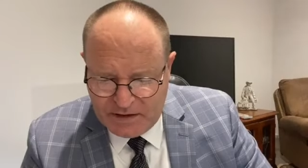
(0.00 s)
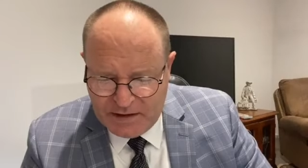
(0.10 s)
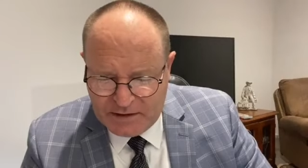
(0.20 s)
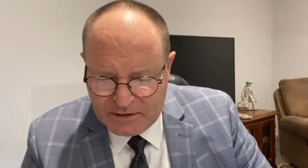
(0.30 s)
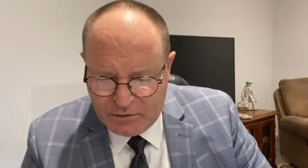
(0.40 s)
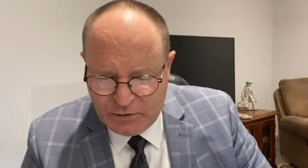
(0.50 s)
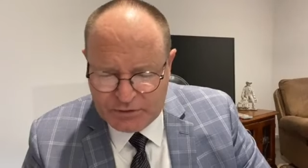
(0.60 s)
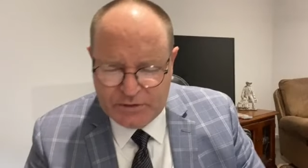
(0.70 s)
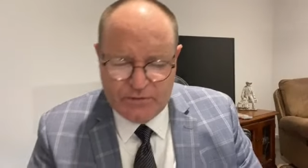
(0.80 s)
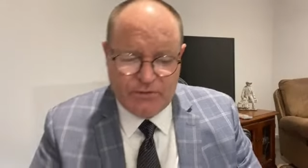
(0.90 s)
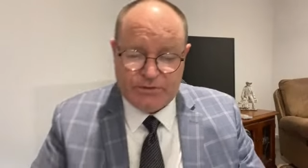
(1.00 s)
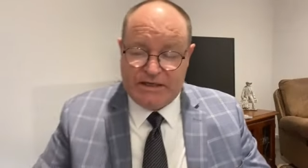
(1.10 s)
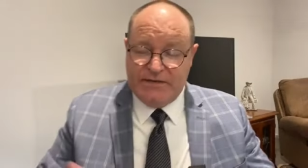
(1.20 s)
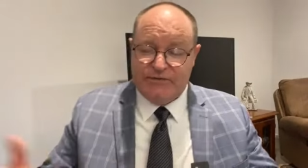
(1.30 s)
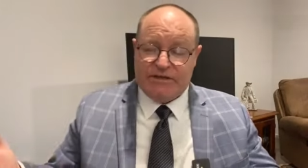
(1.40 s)
And uh, Lord, Lord,
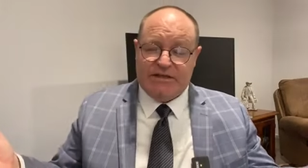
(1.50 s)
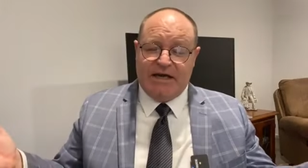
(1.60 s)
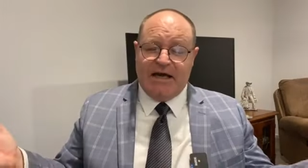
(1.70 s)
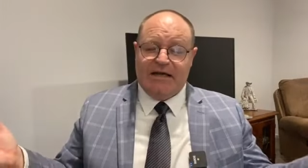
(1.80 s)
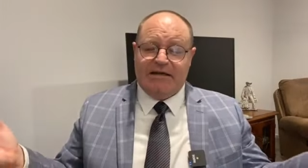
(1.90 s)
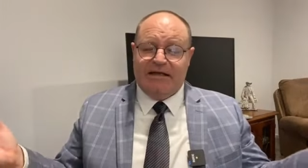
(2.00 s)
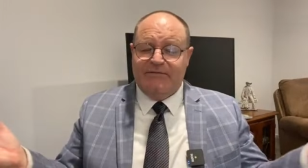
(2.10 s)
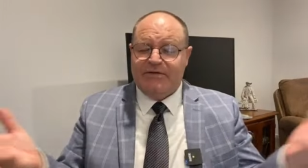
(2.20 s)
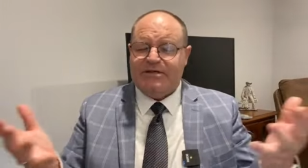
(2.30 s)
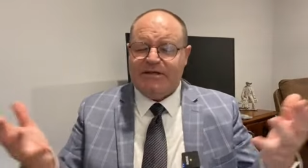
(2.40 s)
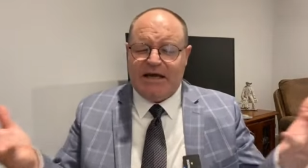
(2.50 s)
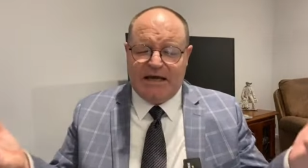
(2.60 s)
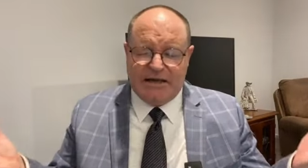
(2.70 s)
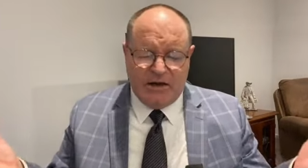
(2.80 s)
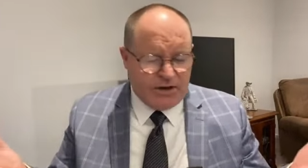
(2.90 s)
even today, even
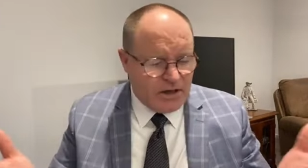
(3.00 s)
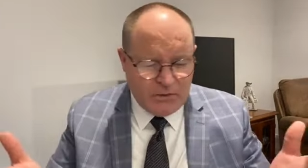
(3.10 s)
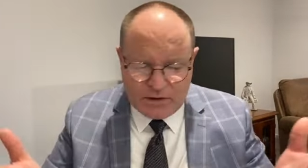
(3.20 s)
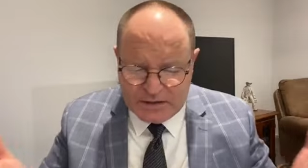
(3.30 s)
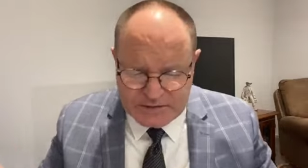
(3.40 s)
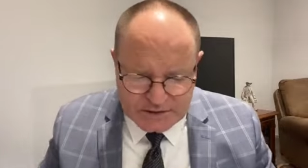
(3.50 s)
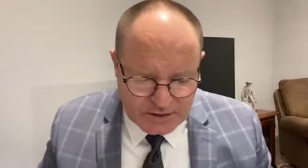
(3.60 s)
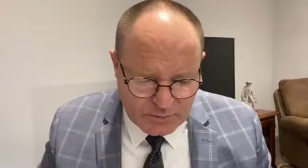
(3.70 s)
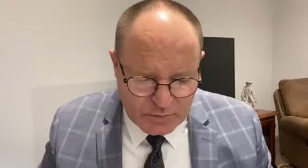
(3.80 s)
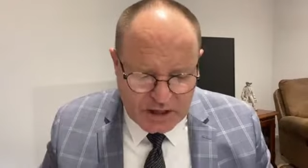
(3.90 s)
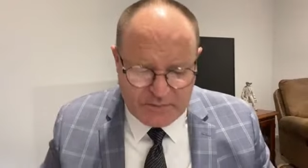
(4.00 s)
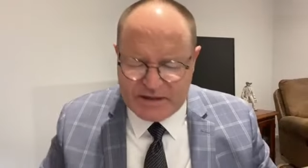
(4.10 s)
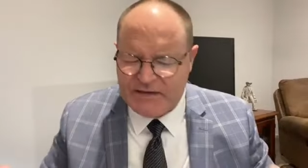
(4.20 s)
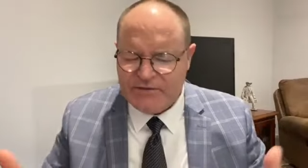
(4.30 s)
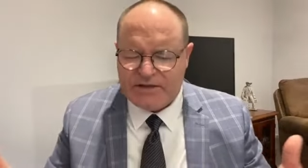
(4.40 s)
today, I don't know what others are going to pray,
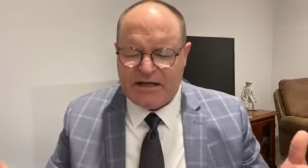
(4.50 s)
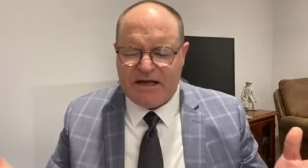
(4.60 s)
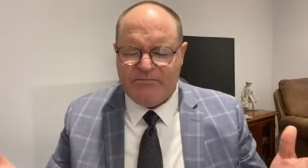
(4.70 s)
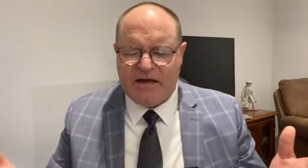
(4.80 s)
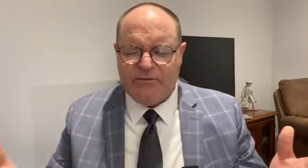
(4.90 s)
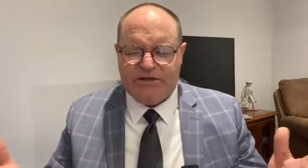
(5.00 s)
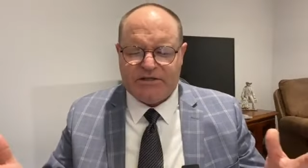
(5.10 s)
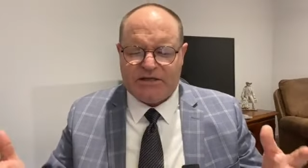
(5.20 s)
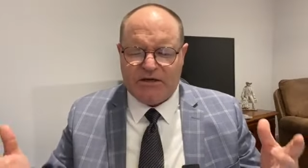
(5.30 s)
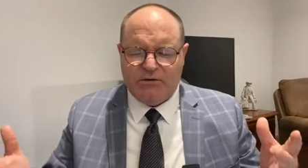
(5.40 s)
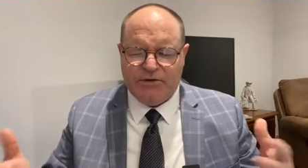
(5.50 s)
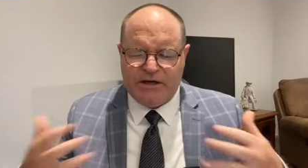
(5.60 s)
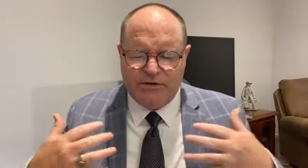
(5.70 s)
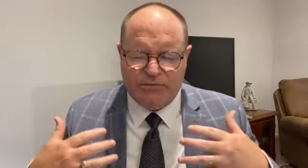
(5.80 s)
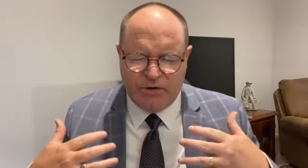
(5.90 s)
but even today, may we just say, Lord,
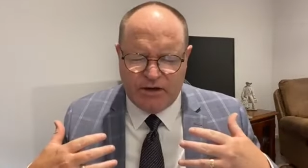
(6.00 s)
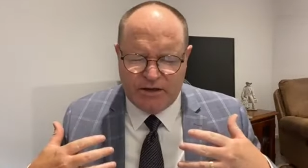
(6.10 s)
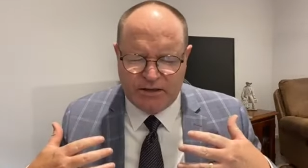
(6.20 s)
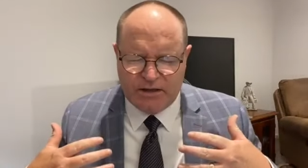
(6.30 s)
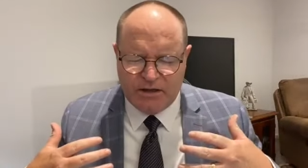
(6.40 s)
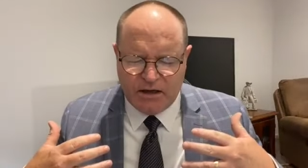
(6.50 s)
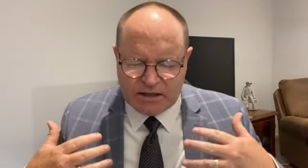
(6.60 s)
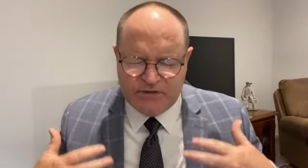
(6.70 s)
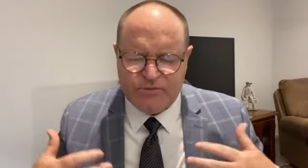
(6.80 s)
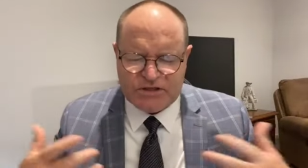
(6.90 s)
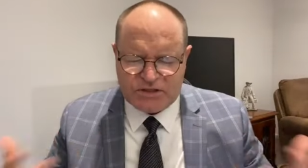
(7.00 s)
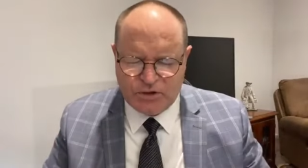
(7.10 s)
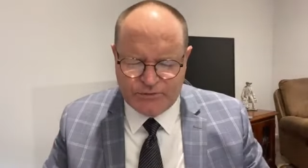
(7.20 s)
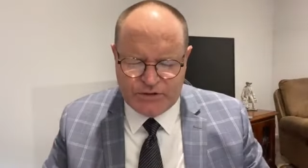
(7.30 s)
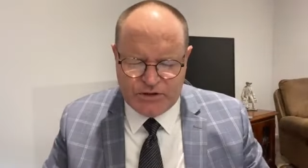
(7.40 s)
here am I. I give
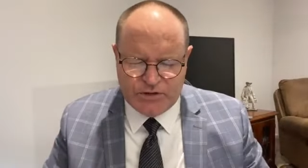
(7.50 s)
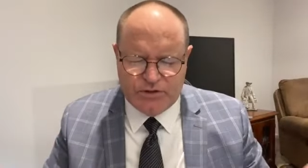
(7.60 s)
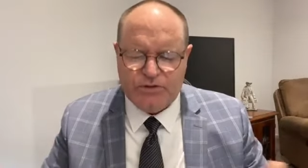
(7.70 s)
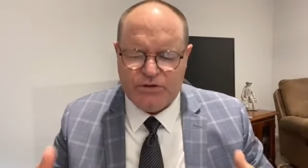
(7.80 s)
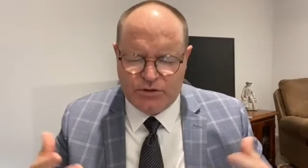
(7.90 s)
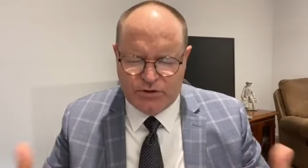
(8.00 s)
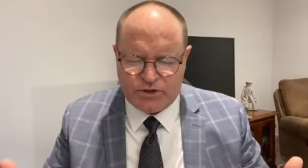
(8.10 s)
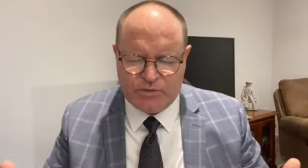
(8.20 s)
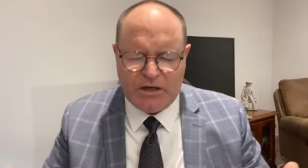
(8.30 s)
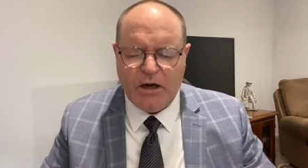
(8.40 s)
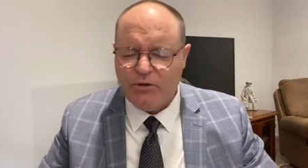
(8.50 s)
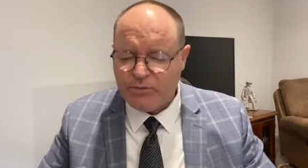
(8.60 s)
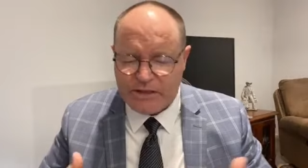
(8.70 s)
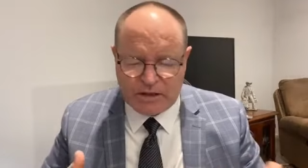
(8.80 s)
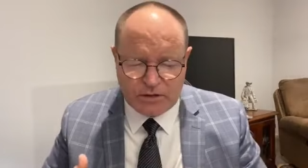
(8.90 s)
myself to you. Use me. I want
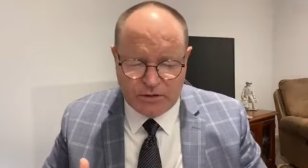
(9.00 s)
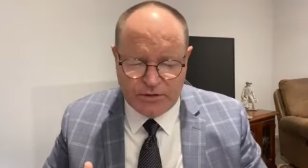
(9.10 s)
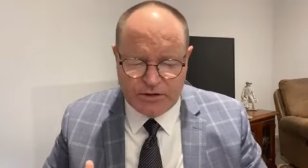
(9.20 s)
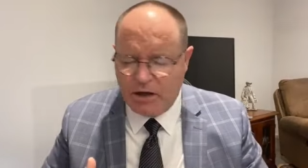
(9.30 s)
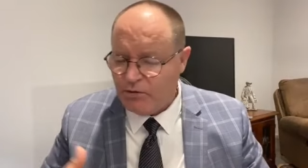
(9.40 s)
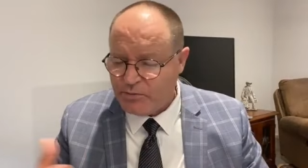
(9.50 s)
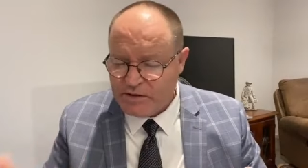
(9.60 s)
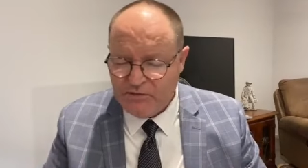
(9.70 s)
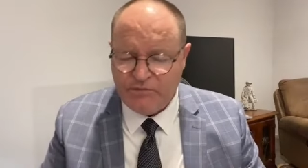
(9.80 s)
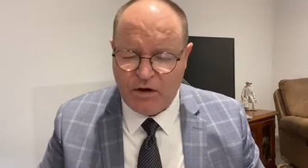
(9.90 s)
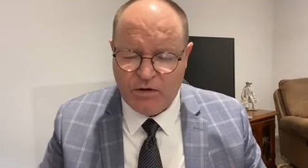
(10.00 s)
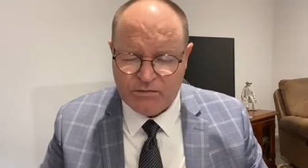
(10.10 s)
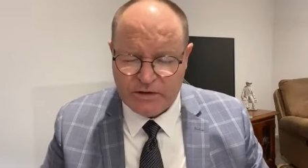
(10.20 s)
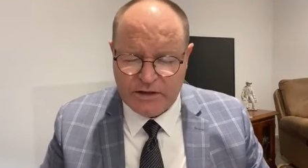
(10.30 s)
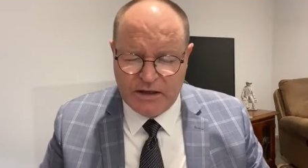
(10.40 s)
to be included. I want to be involved.